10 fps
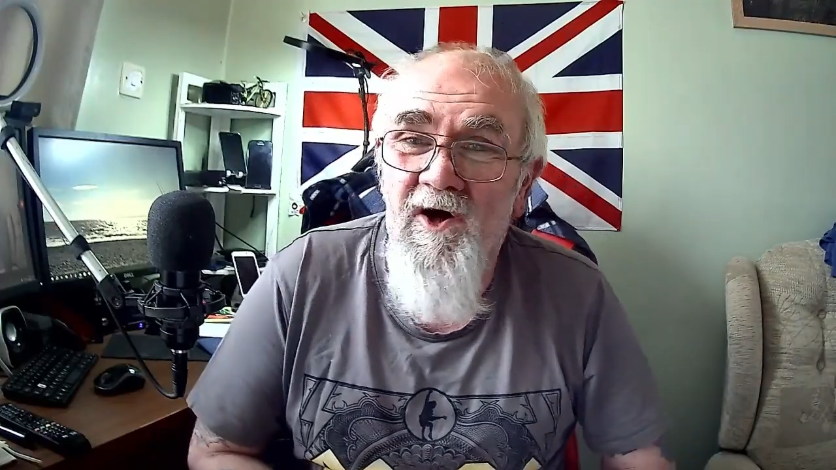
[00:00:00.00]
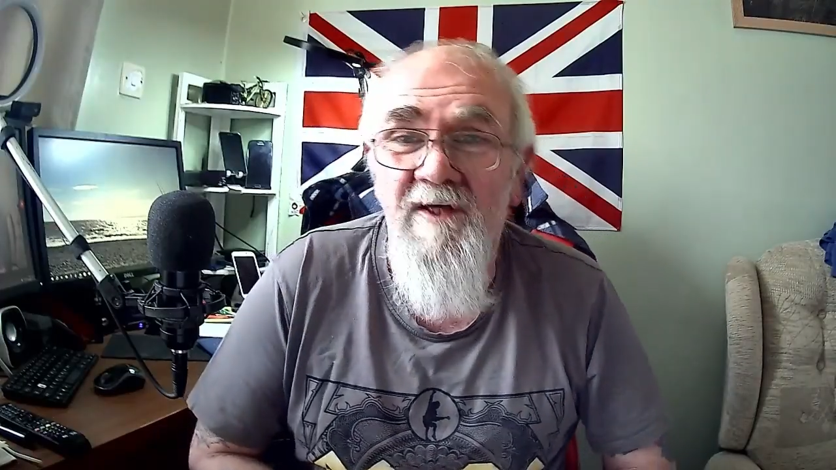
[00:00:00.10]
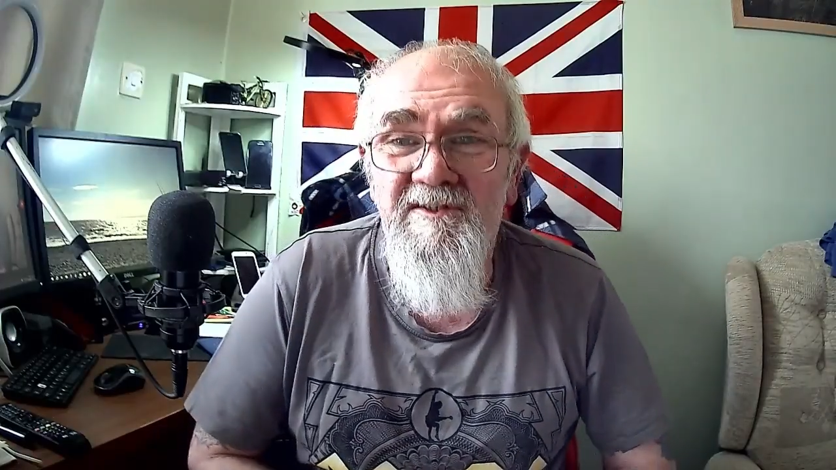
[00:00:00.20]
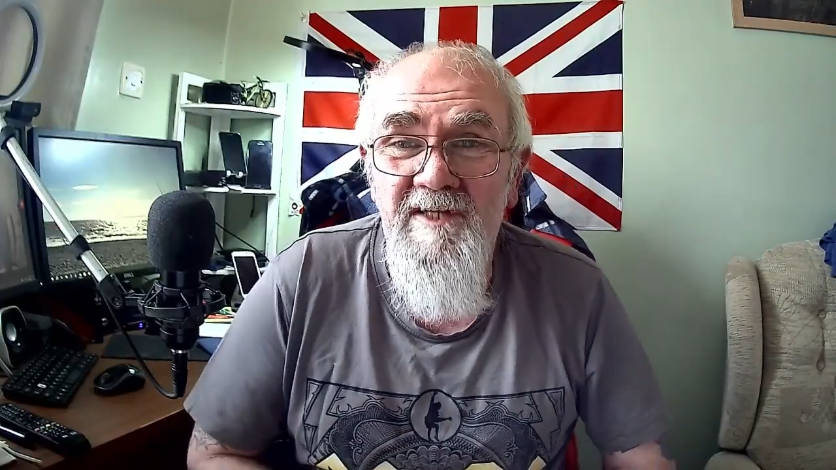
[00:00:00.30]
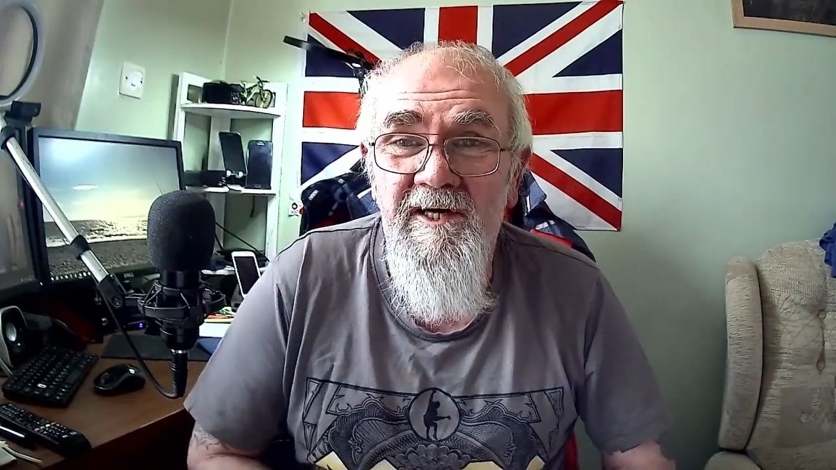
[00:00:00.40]

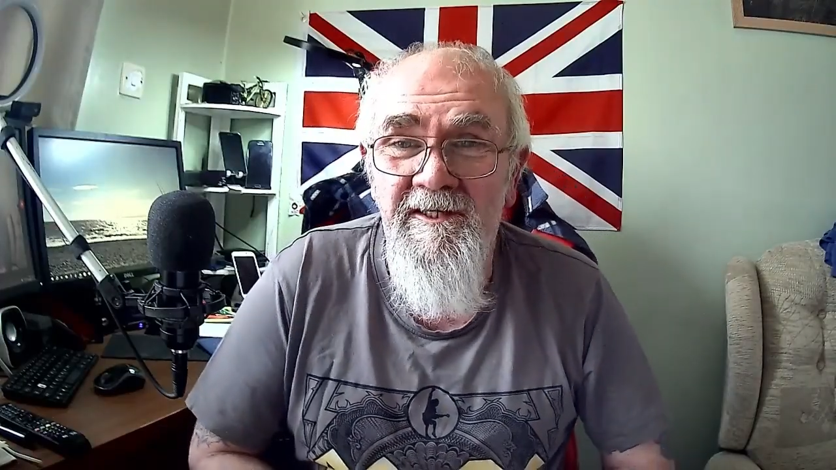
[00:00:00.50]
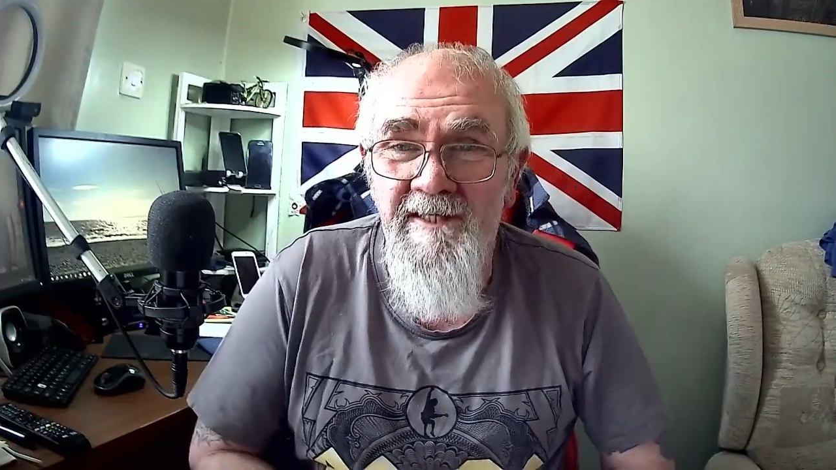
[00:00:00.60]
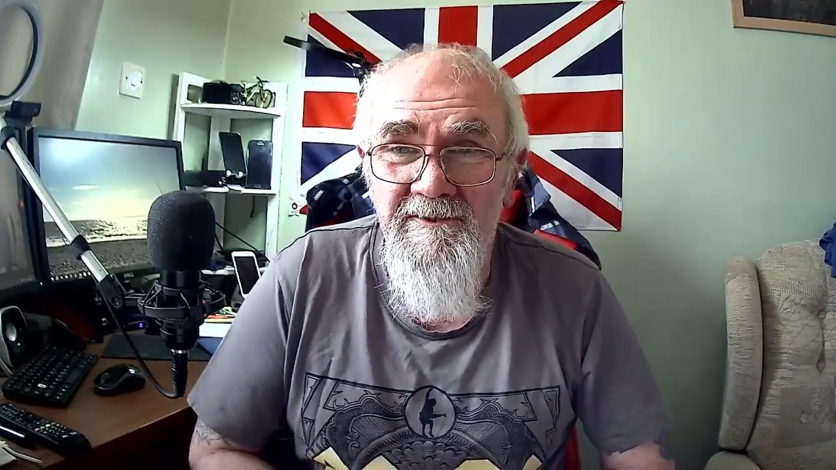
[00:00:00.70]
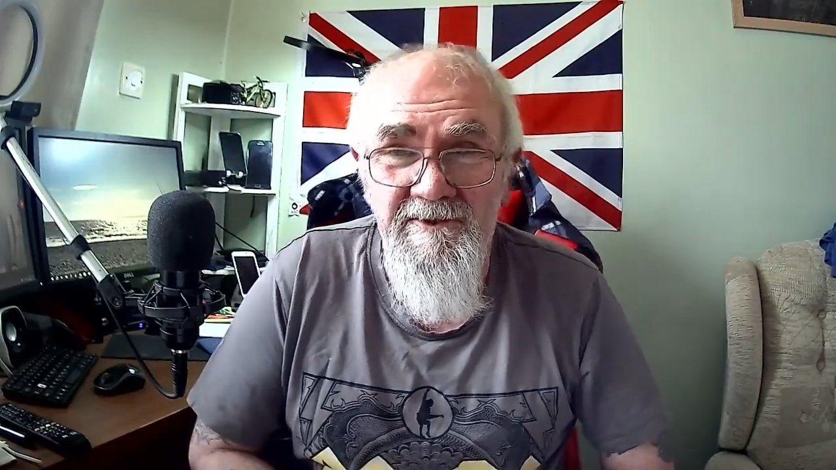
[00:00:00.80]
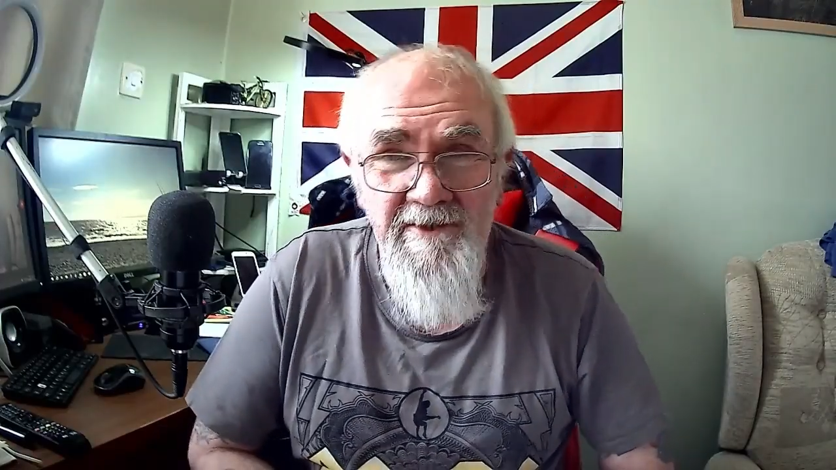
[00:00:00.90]
they starting
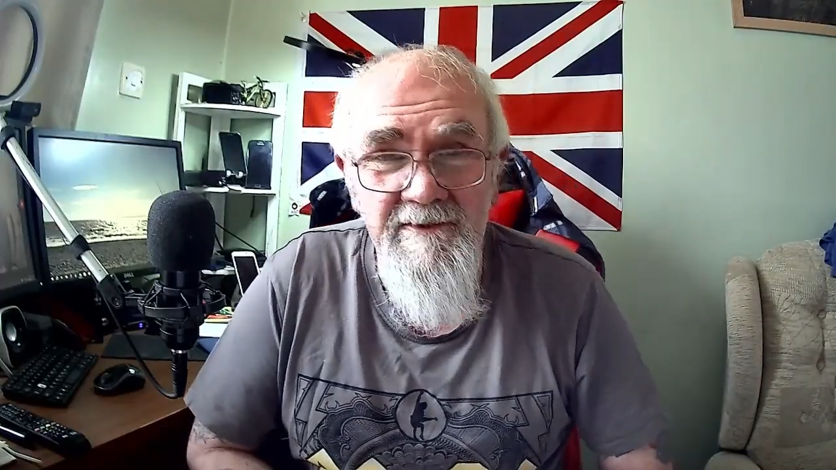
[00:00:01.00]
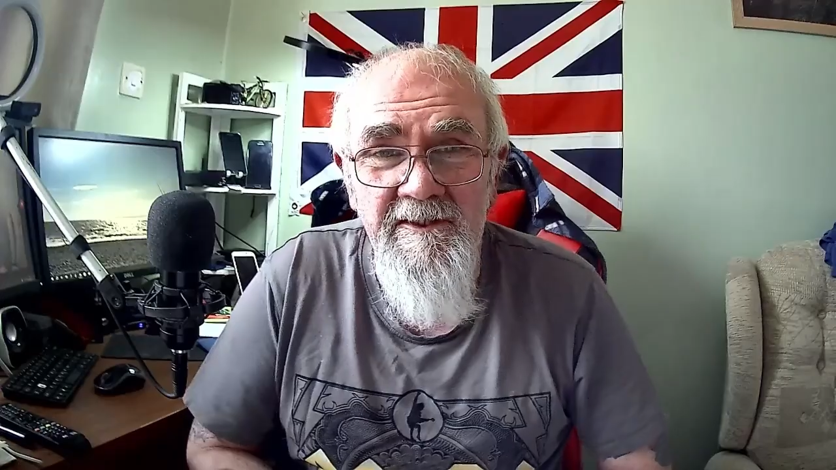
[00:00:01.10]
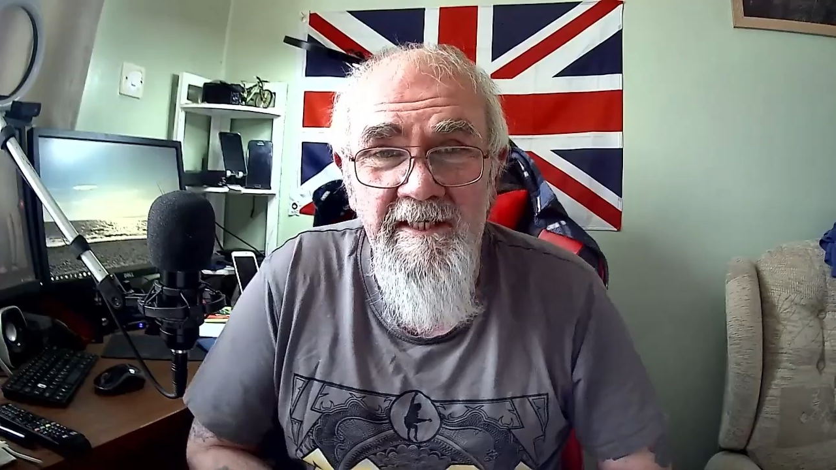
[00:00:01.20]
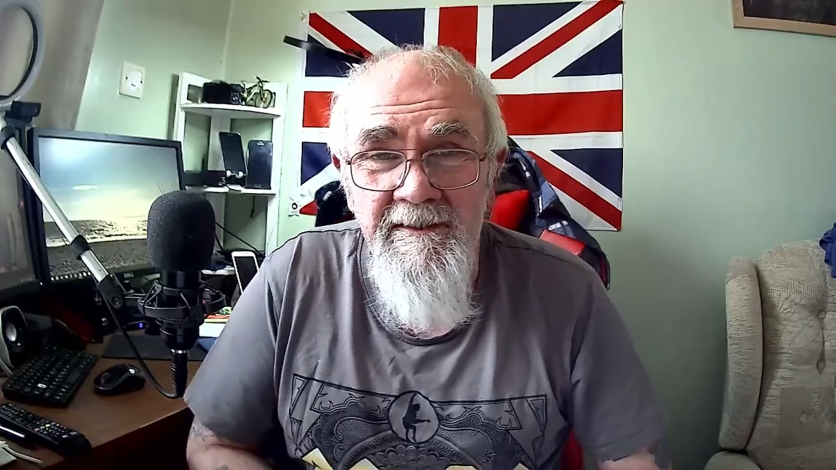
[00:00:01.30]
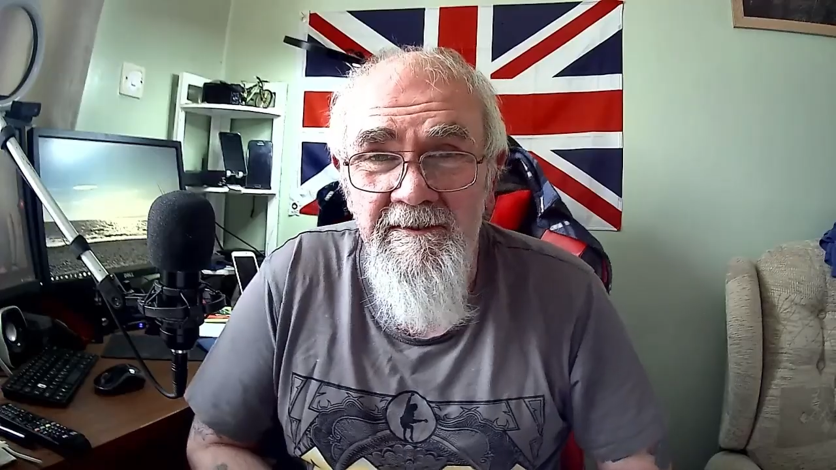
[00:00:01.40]
that shit
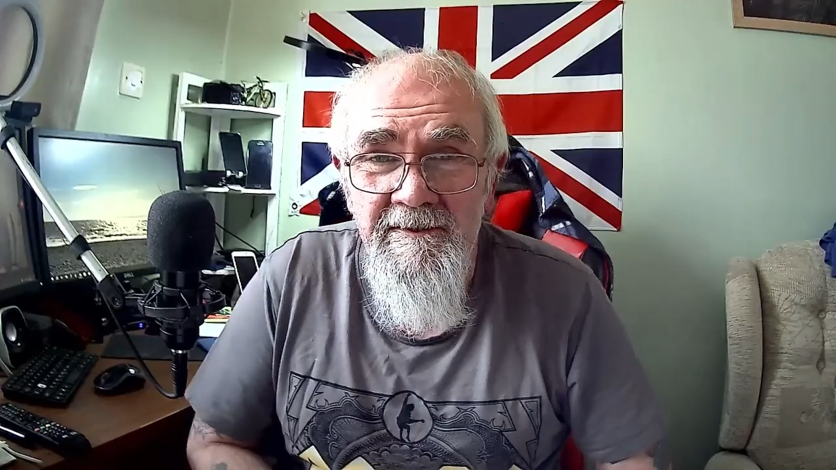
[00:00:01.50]
again?